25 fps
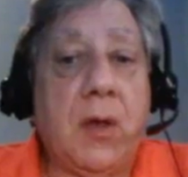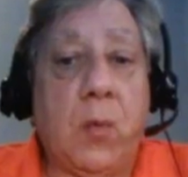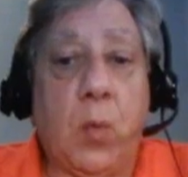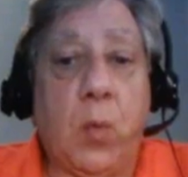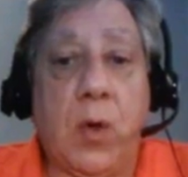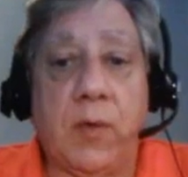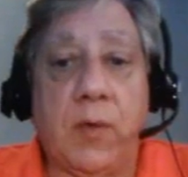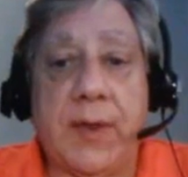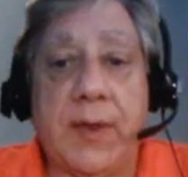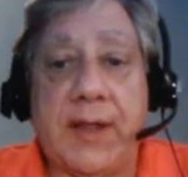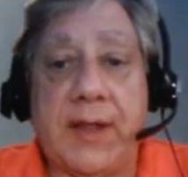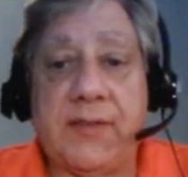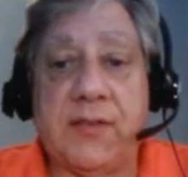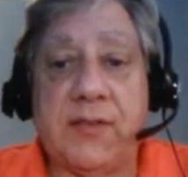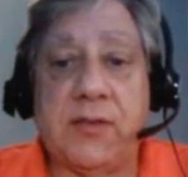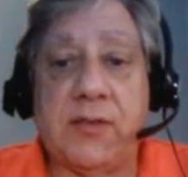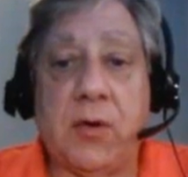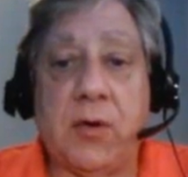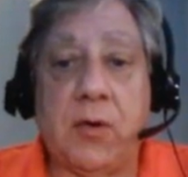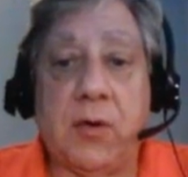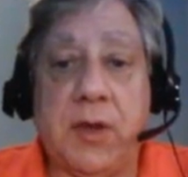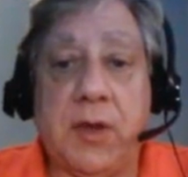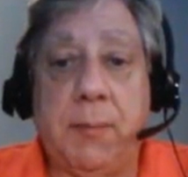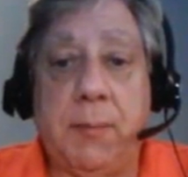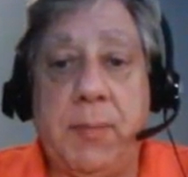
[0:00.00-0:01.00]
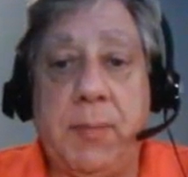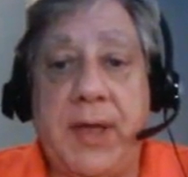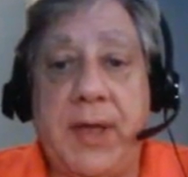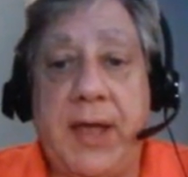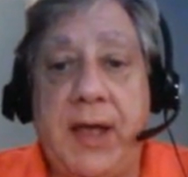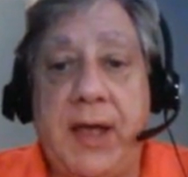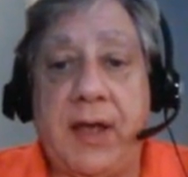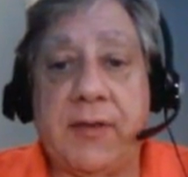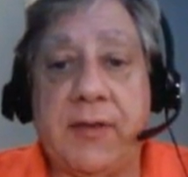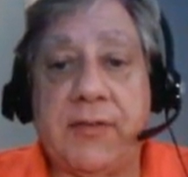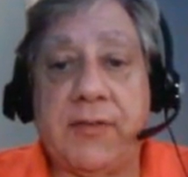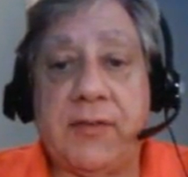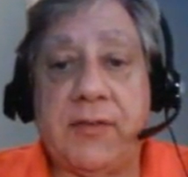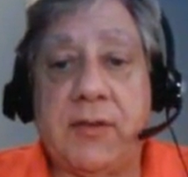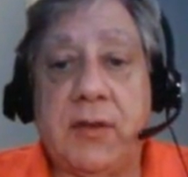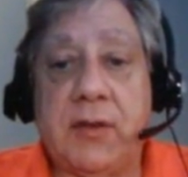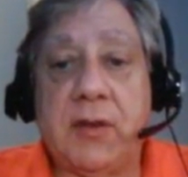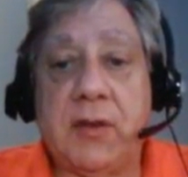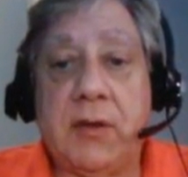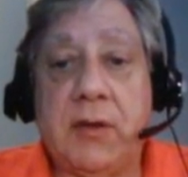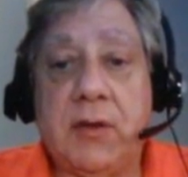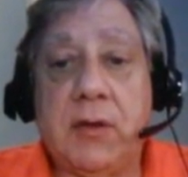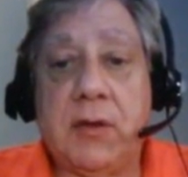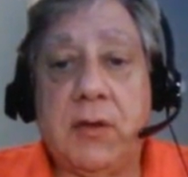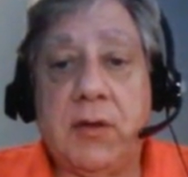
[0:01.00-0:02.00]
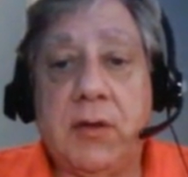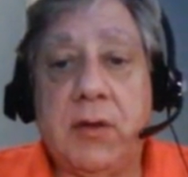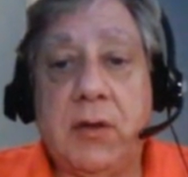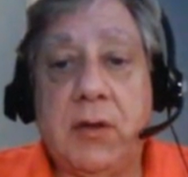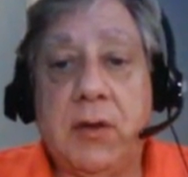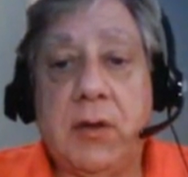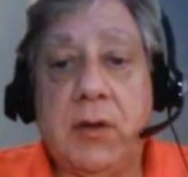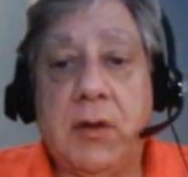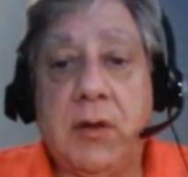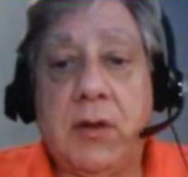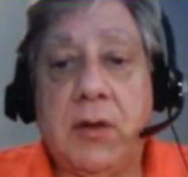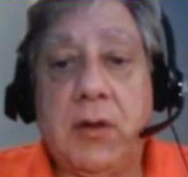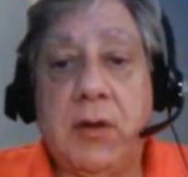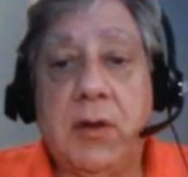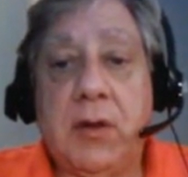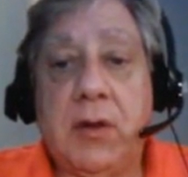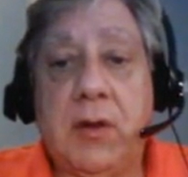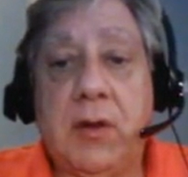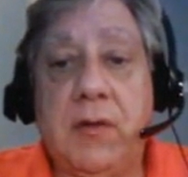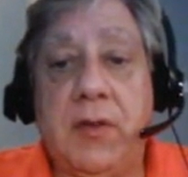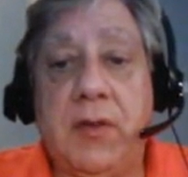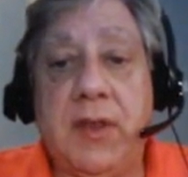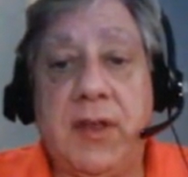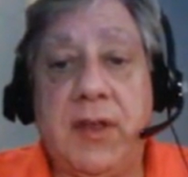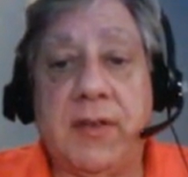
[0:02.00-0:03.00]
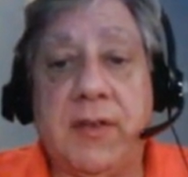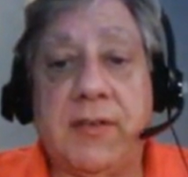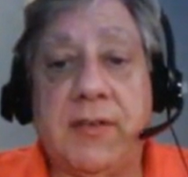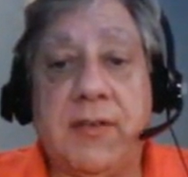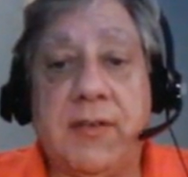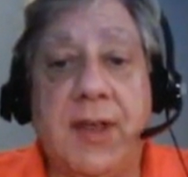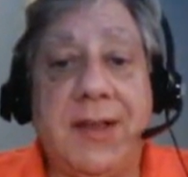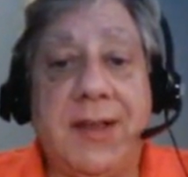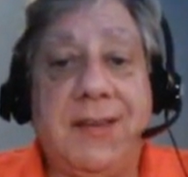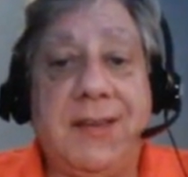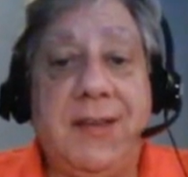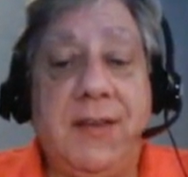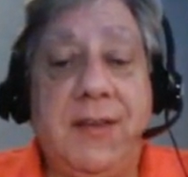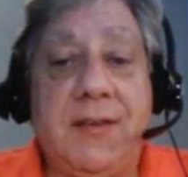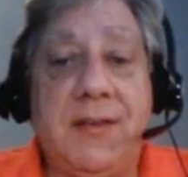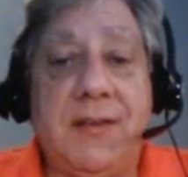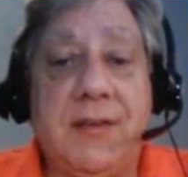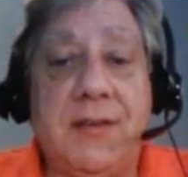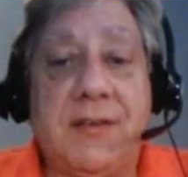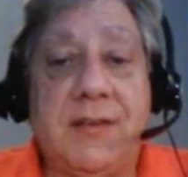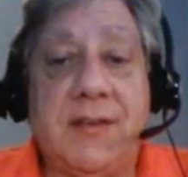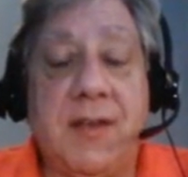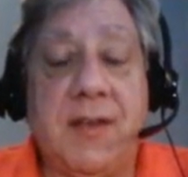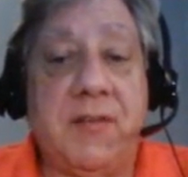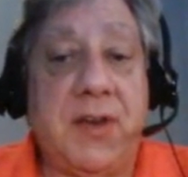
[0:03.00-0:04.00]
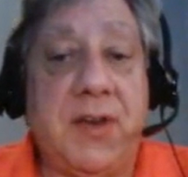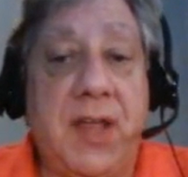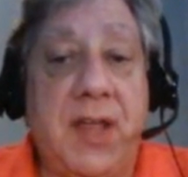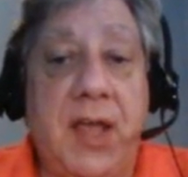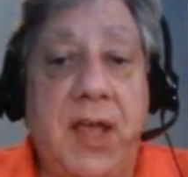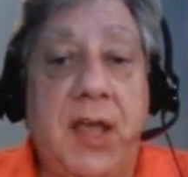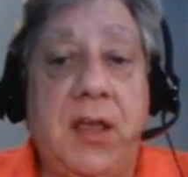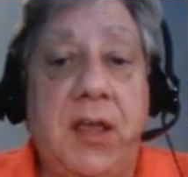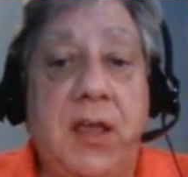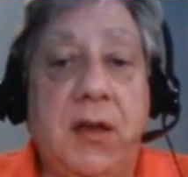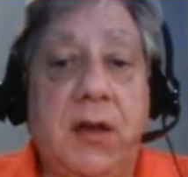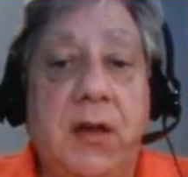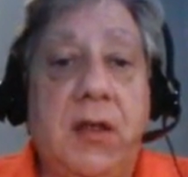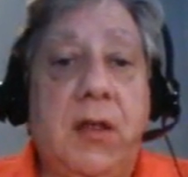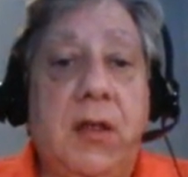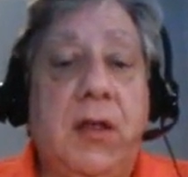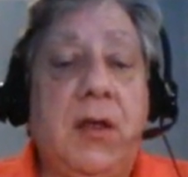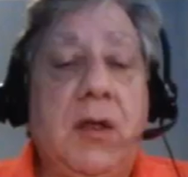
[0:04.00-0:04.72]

Well, that's certainly past this, 1978.